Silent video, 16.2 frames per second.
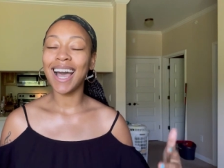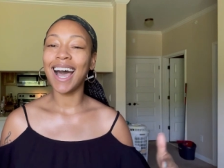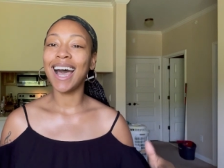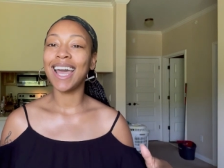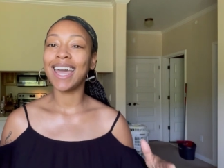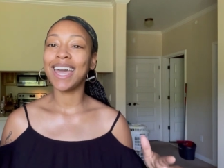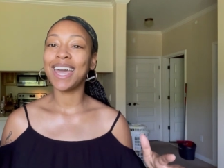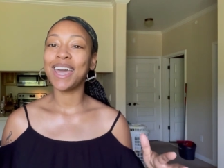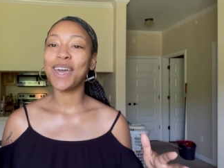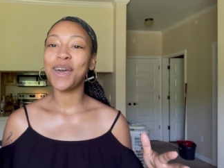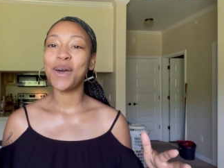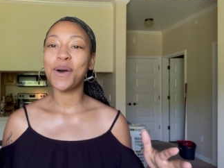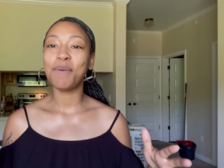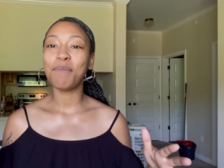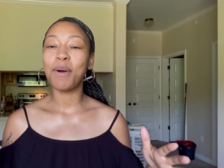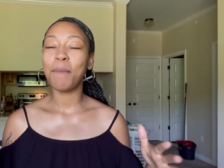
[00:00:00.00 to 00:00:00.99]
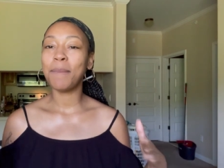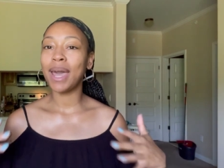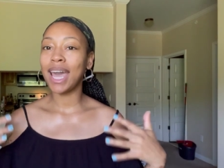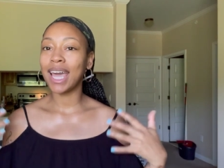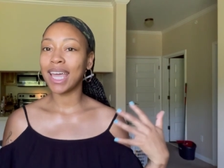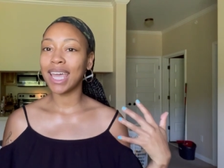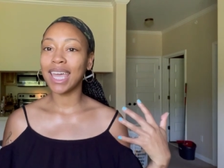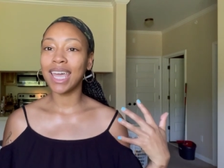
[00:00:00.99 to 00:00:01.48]
I am
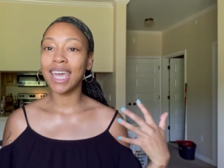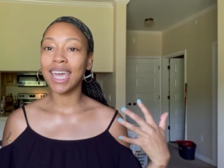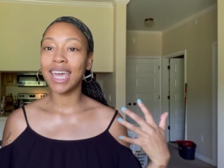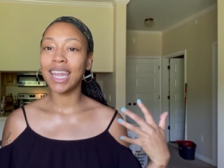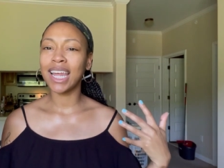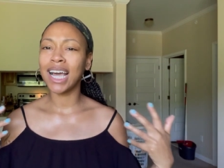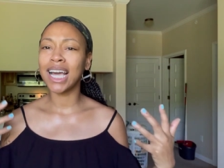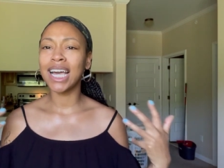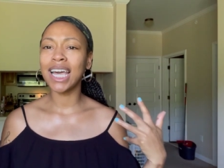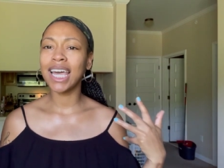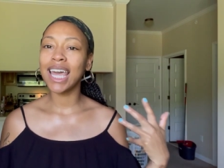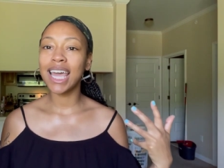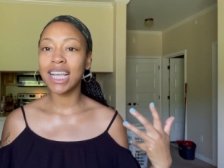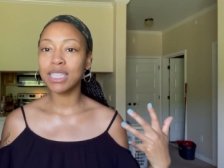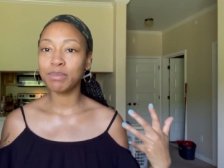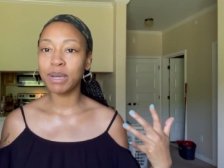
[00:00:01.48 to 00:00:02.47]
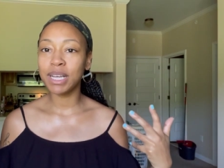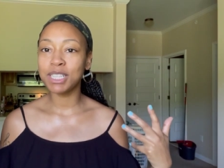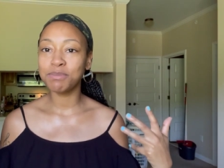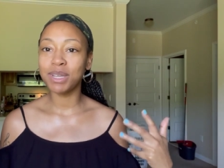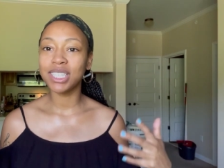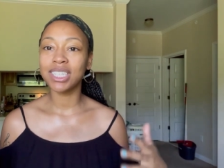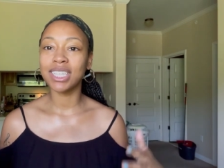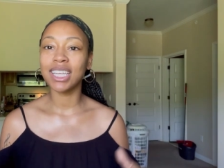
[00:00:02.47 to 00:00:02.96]
back in a good headspace
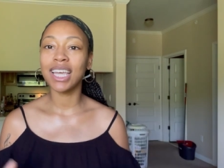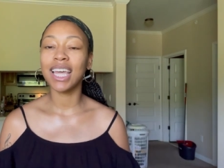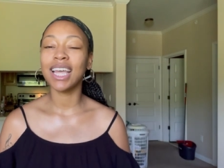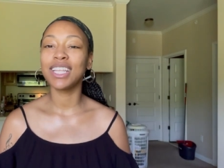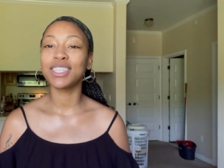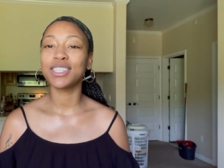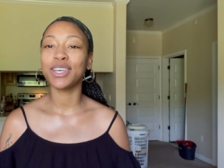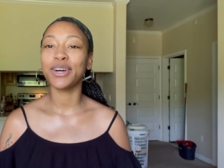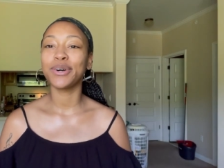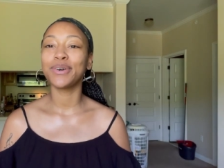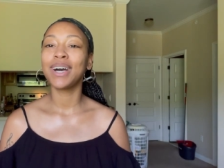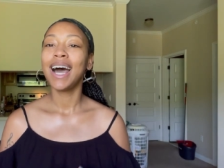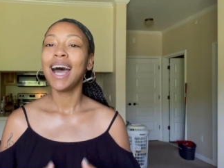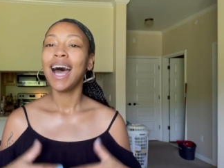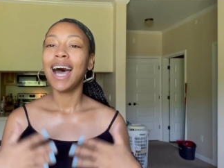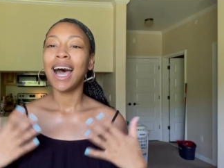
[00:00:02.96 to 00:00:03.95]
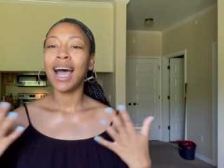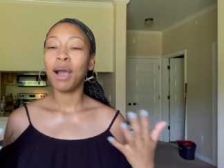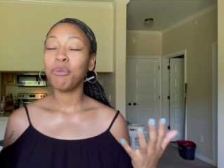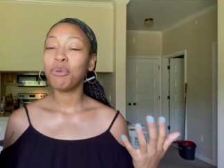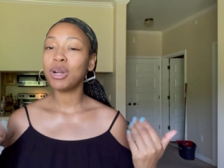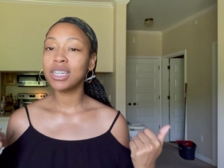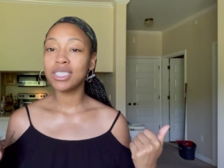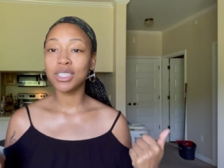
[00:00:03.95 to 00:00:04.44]
mentally, and so I'm
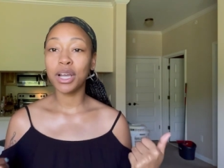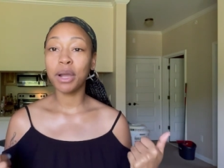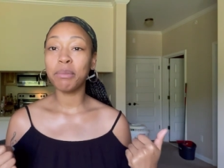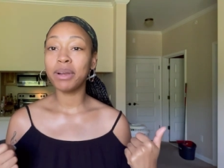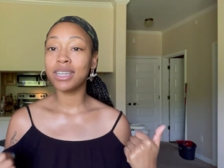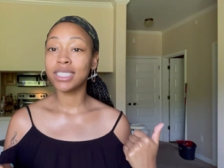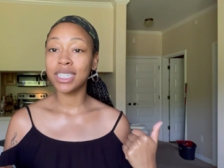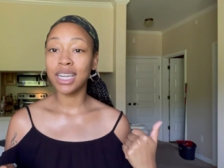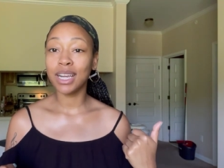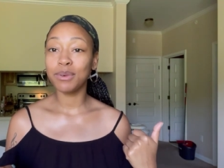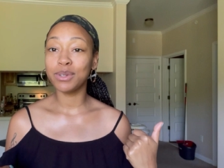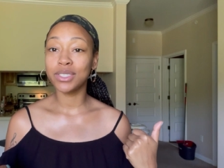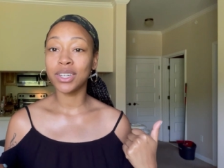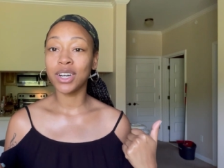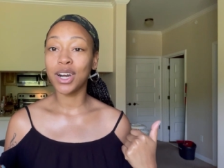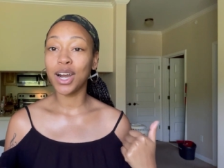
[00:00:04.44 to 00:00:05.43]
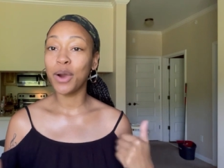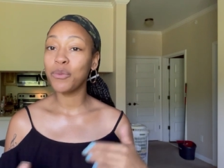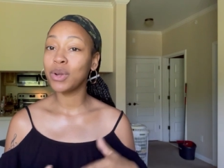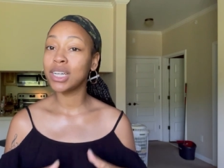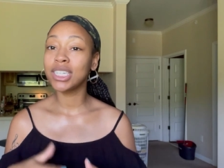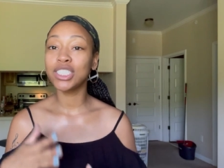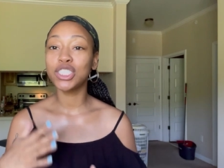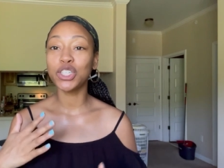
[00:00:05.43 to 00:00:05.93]
ready to start by sharing with y'all. I'm
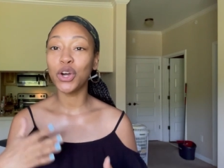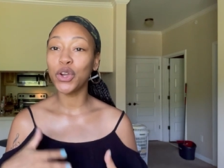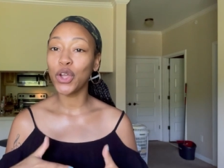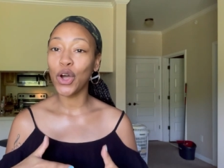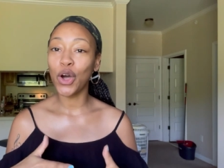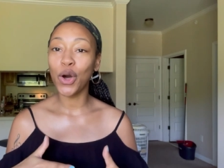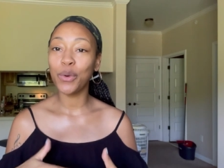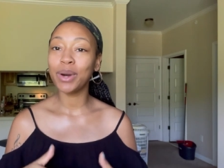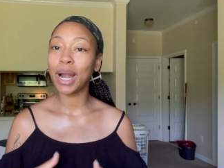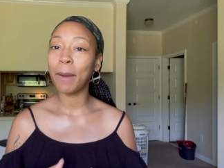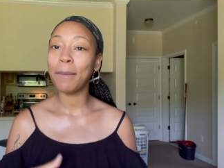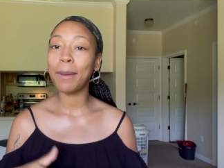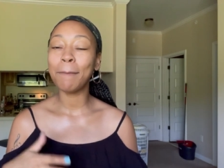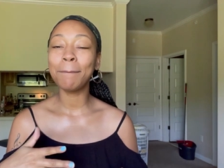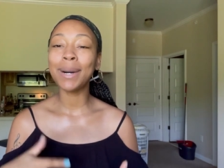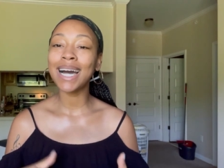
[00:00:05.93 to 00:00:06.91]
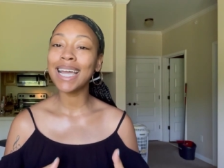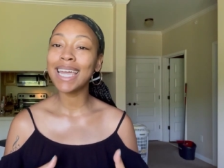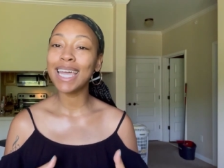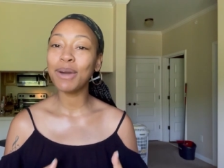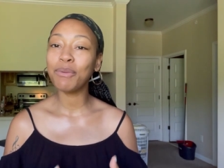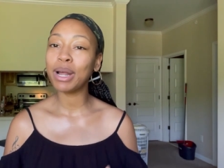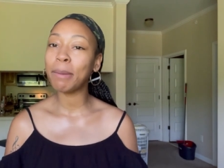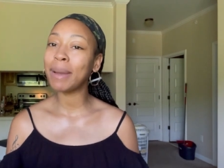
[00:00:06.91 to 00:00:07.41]
ready to show y'all what I've been
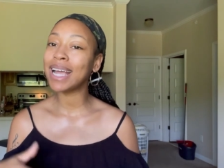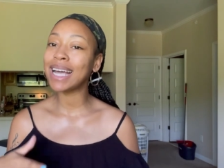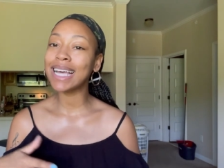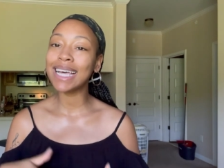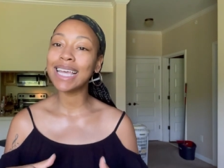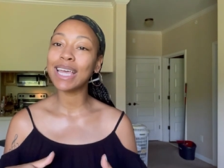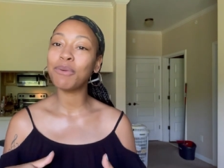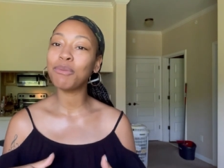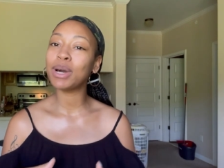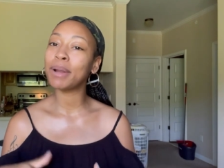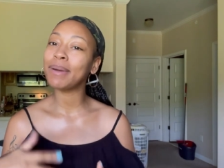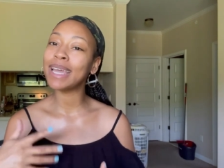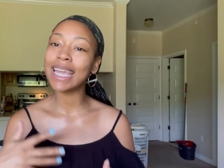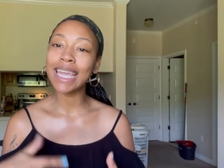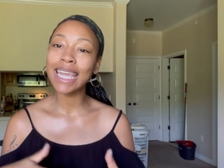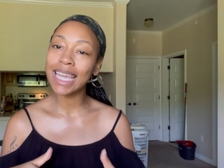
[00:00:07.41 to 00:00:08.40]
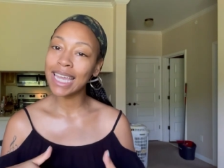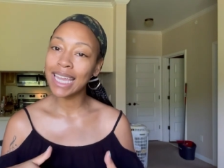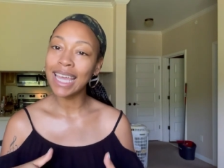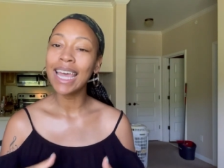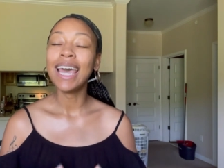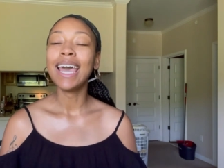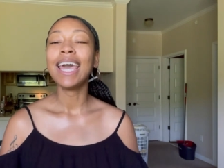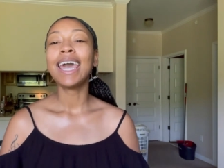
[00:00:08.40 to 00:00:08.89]
buying, what I've been cooking, what I've been eating,
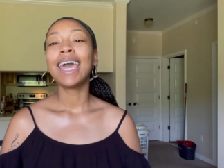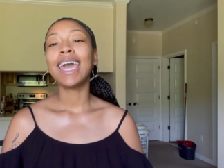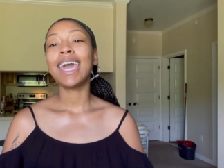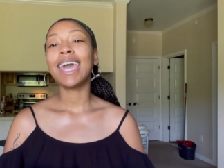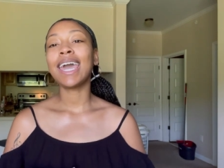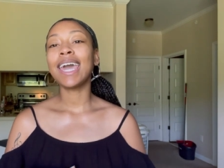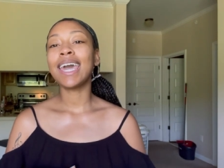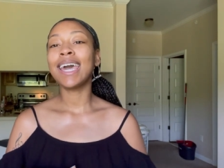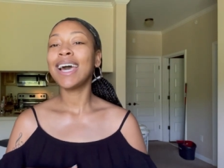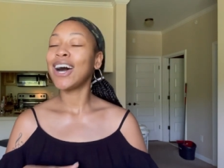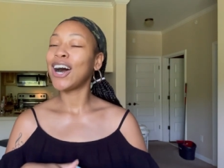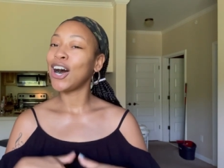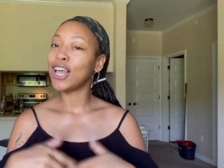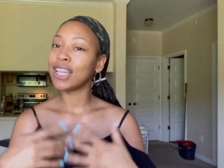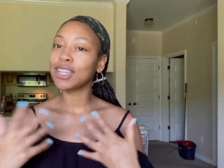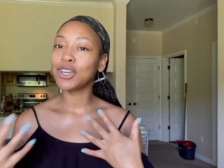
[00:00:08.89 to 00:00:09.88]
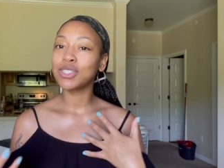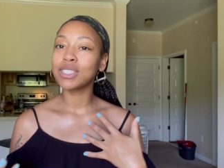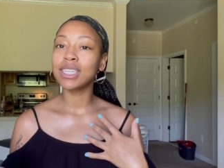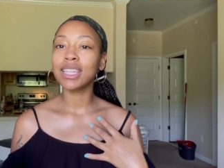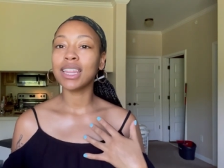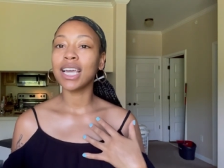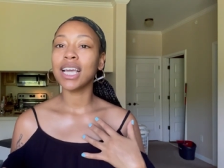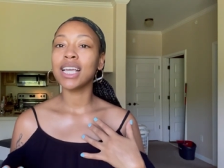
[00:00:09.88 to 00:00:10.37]
and all of those
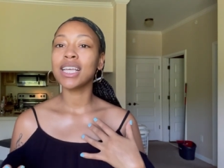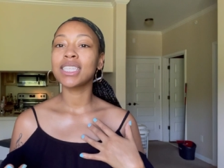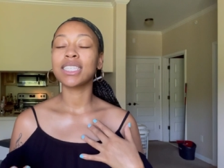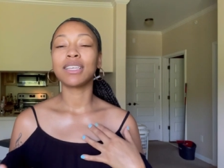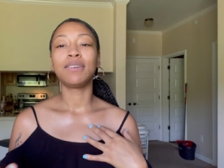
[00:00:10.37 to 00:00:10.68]
good things.